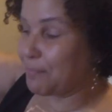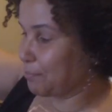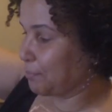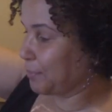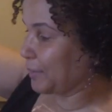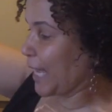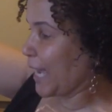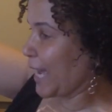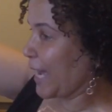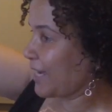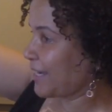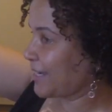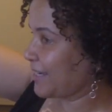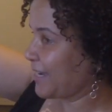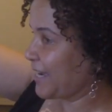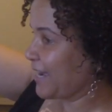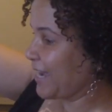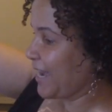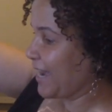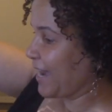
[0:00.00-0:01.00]
black.
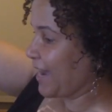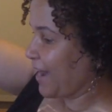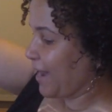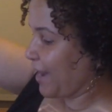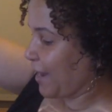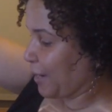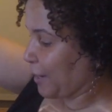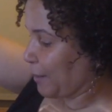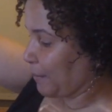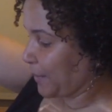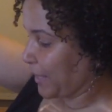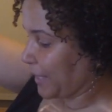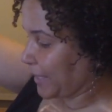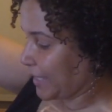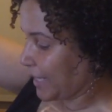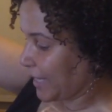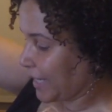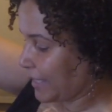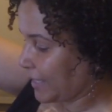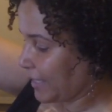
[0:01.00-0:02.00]
I
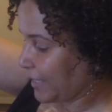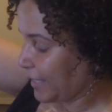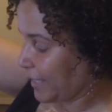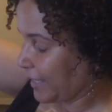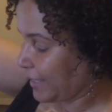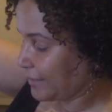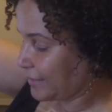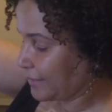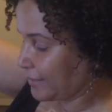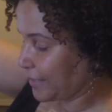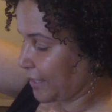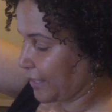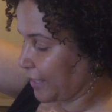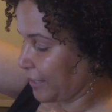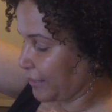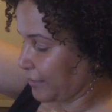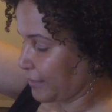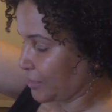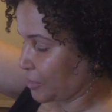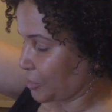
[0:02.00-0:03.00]
got it
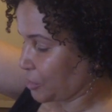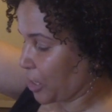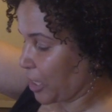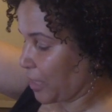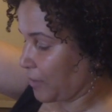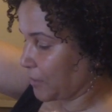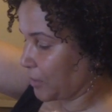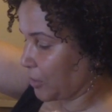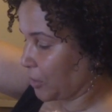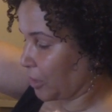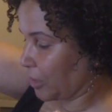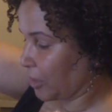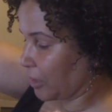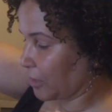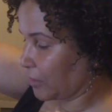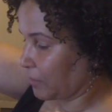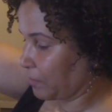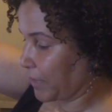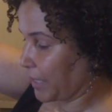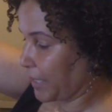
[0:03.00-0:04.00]
at this shop
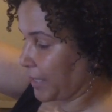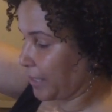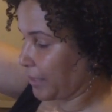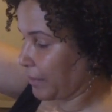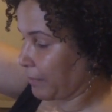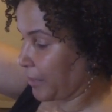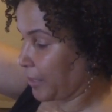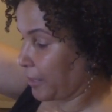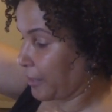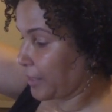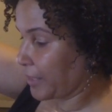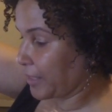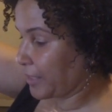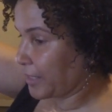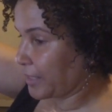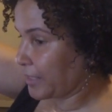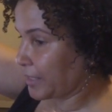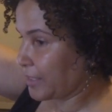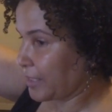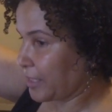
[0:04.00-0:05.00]
called Beatty
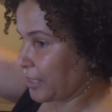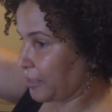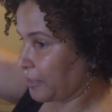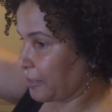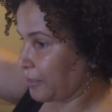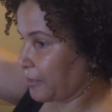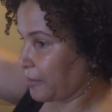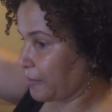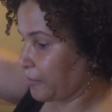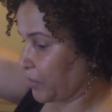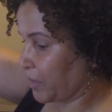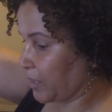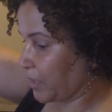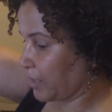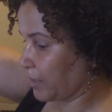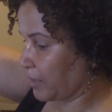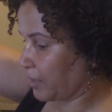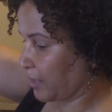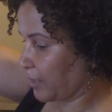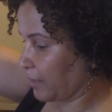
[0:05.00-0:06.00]
American here
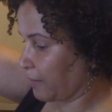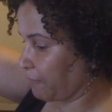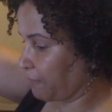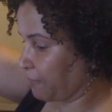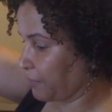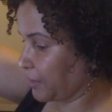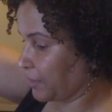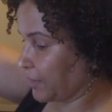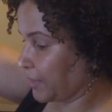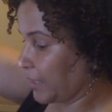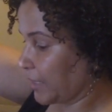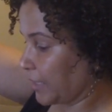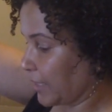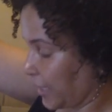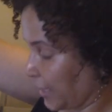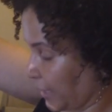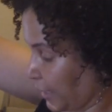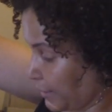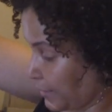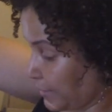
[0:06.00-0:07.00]
in Philly,
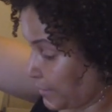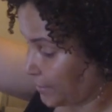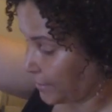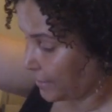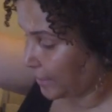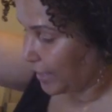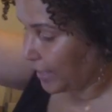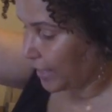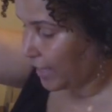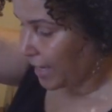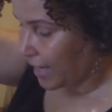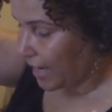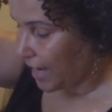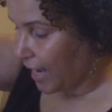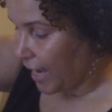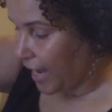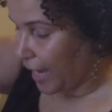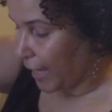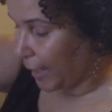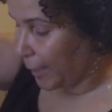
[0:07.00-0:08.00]
and
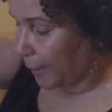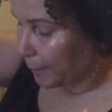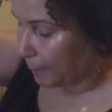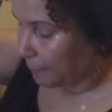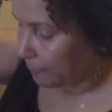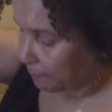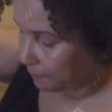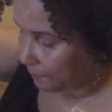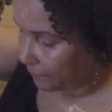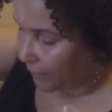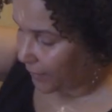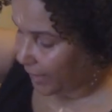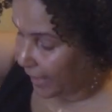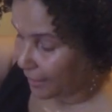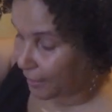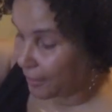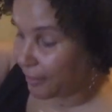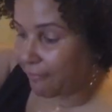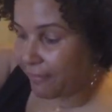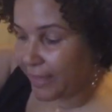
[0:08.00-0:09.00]
I
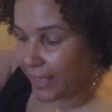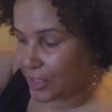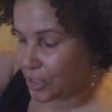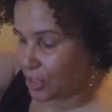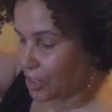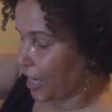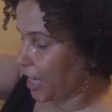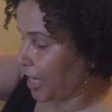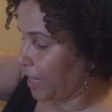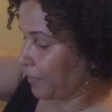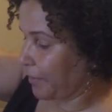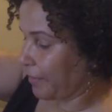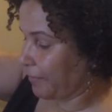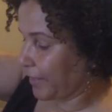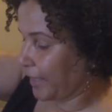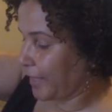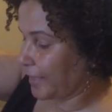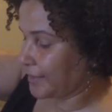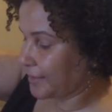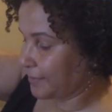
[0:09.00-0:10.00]
love that shop. I've
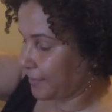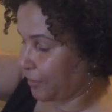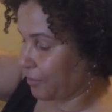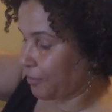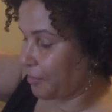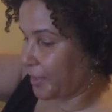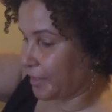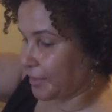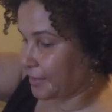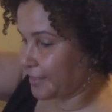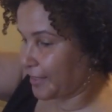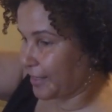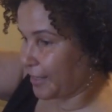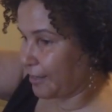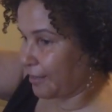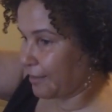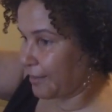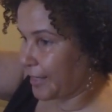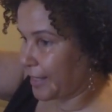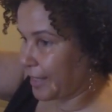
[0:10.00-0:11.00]
gotten some other things
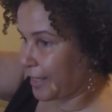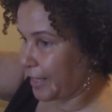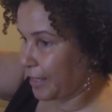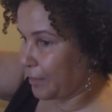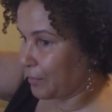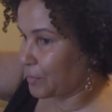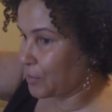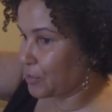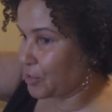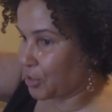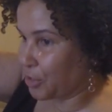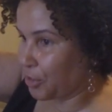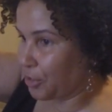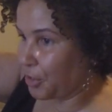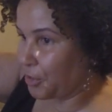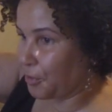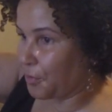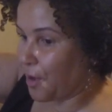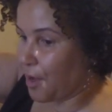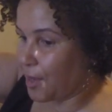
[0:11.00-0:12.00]
there that I will show
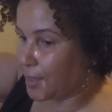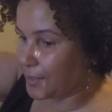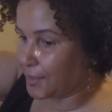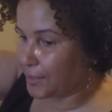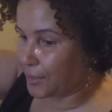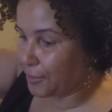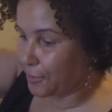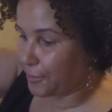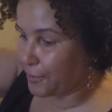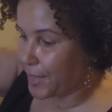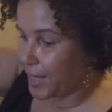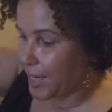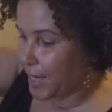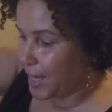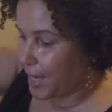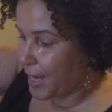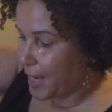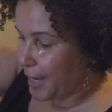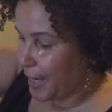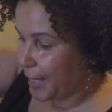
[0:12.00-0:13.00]
you also
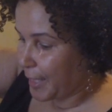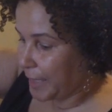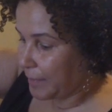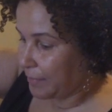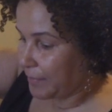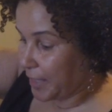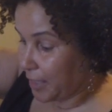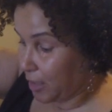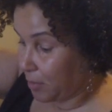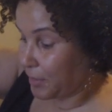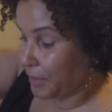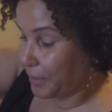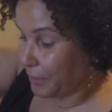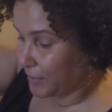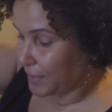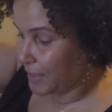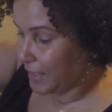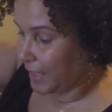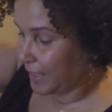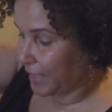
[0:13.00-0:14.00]
that I'll be
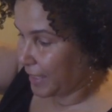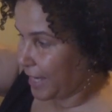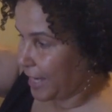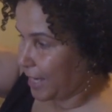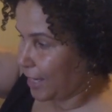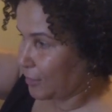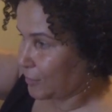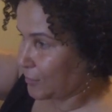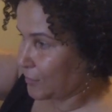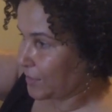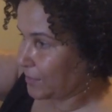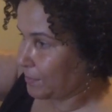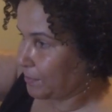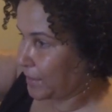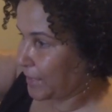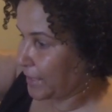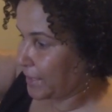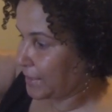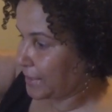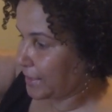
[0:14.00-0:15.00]
using in the house,
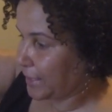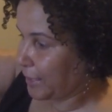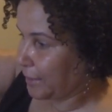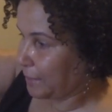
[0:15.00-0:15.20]
but